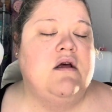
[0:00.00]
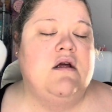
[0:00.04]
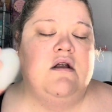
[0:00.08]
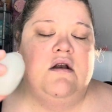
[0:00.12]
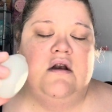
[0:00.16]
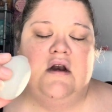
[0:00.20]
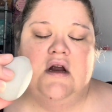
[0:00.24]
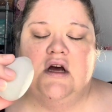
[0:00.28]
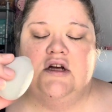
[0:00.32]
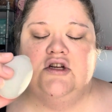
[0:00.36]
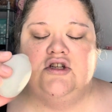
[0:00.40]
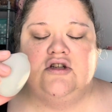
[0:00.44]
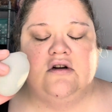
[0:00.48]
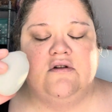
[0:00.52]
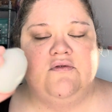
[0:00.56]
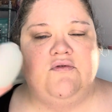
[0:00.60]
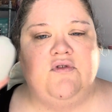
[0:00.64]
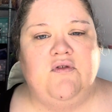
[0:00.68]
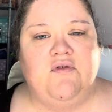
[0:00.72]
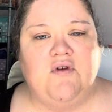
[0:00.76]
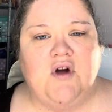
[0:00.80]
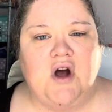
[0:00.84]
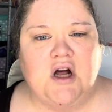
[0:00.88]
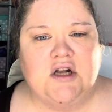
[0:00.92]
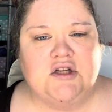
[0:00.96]
not sure if
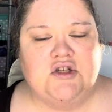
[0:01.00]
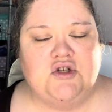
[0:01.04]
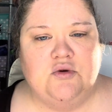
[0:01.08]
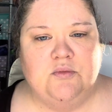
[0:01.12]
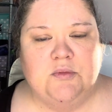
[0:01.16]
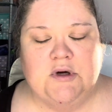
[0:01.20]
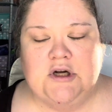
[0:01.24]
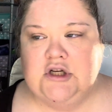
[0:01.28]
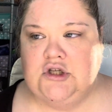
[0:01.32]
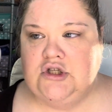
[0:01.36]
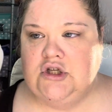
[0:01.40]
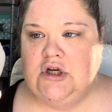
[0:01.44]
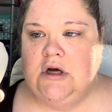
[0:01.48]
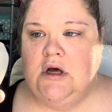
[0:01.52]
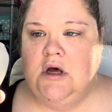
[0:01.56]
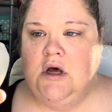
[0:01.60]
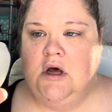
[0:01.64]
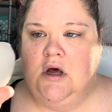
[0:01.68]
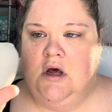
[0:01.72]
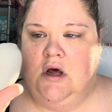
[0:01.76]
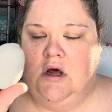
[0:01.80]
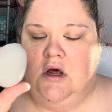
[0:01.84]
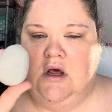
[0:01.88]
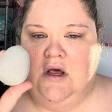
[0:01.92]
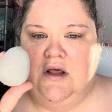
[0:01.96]
you've got too much.
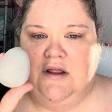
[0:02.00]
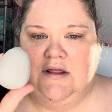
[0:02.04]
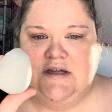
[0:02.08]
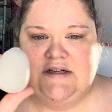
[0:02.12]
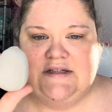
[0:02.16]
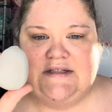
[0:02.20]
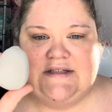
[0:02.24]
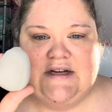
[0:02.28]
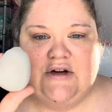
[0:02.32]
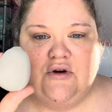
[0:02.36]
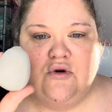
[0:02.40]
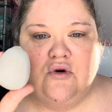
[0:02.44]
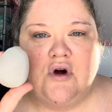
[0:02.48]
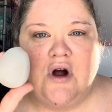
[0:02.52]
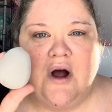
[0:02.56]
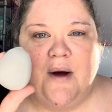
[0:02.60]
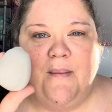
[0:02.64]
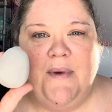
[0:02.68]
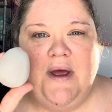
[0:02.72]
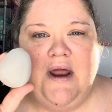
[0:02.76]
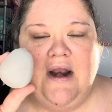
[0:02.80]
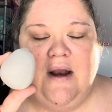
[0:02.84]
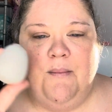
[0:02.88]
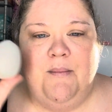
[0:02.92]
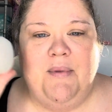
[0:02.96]
This thing will come
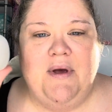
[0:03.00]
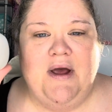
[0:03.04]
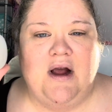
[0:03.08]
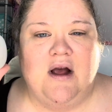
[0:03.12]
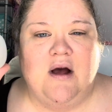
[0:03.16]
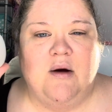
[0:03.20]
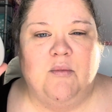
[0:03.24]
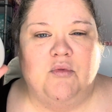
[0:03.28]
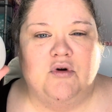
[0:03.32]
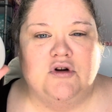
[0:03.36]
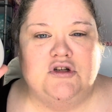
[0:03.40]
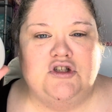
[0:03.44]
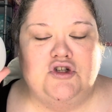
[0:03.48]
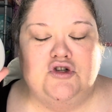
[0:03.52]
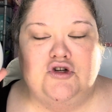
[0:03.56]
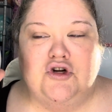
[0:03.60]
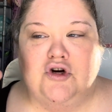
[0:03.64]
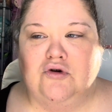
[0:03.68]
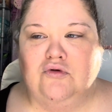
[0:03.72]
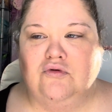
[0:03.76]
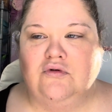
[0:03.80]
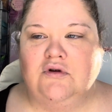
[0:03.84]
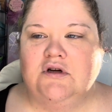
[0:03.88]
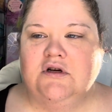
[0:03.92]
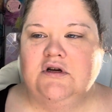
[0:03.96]
in and pick up what you don't.
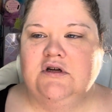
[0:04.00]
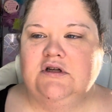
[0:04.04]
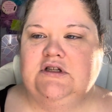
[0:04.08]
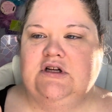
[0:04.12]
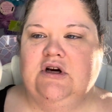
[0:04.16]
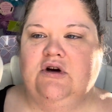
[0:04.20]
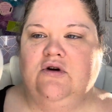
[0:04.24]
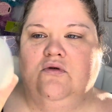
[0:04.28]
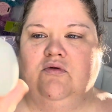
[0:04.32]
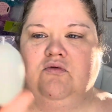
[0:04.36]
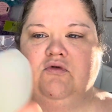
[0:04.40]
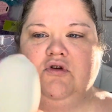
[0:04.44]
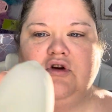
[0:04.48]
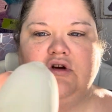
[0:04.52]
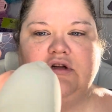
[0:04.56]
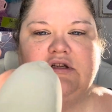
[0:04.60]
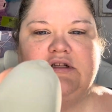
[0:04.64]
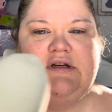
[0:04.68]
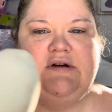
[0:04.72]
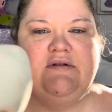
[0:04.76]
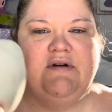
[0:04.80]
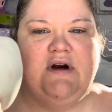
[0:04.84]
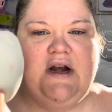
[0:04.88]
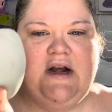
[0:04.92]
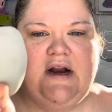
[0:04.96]
So you can
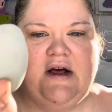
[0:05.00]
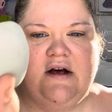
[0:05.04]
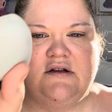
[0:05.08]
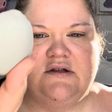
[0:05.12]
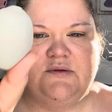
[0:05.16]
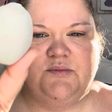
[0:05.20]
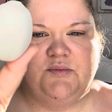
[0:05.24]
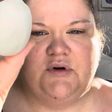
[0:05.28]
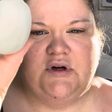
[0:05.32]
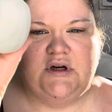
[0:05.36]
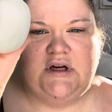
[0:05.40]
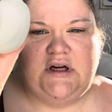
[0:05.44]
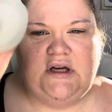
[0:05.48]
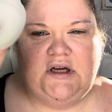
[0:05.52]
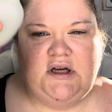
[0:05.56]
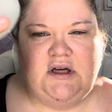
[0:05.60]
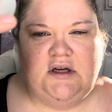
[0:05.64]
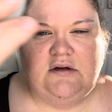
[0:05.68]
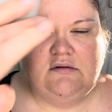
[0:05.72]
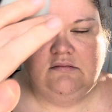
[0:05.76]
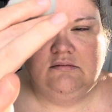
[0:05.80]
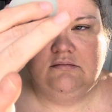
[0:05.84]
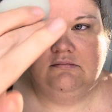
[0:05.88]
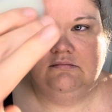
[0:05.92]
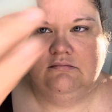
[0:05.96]
see right now it's pretty,
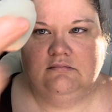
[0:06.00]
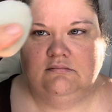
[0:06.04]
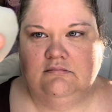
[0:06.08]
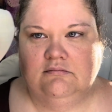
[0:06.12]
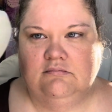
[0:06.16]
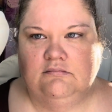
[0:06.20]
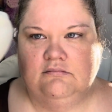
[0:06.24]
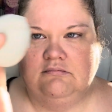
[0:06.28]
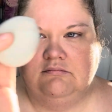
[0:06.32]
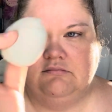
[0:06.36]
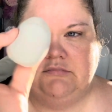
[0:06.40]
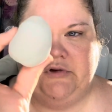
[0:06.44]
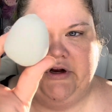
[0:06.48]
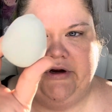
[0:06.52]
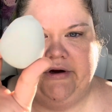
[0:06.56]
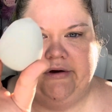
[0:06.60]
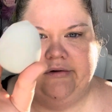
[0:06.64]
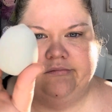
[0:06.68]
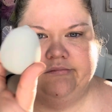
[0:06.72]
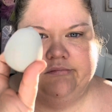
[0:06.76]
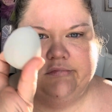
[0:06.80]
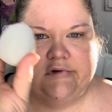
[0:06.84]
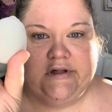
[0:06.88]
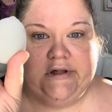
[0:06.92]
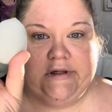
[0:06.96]

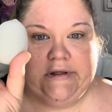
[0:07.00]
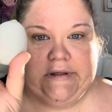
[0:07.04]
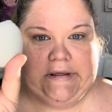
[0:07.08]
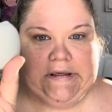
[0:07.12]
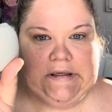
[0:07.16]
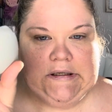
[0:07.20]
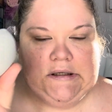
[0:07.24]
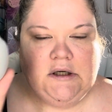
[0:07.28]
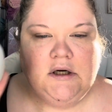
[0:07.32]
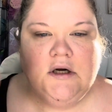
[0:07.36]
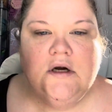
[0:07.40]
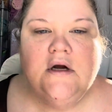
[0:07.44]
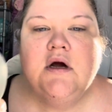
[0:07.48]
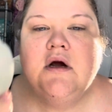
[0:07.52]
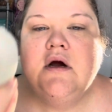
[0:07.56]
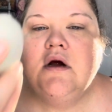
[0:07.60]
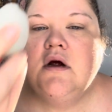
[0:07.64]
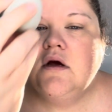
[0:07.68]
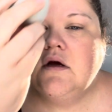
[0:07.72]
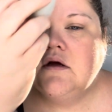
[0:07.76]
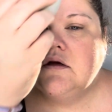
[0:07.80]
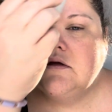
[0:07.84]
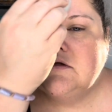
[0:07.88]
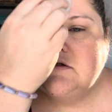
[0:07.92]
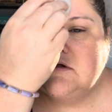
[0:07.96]
clean.
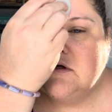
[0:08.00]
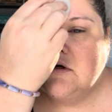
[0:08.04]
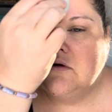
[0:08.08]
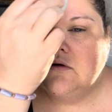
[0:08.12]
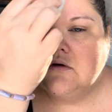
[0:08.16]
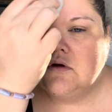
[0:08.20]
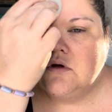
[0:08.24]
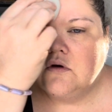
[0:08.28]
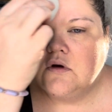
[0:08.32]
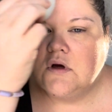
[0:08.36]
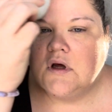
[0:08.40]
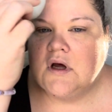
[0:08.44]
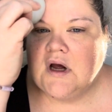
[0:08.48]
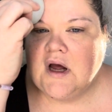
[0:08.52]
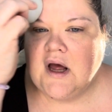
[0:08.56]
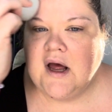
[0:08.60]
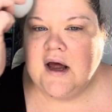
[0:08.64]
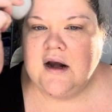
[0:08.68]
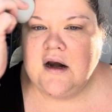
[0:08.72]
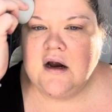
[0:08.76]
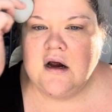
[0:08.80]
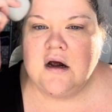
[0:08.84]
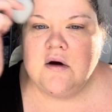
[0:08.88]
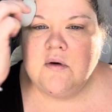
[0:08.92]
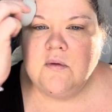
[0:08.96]
So you can
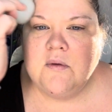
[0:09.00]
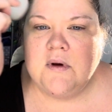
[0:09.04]
kind of go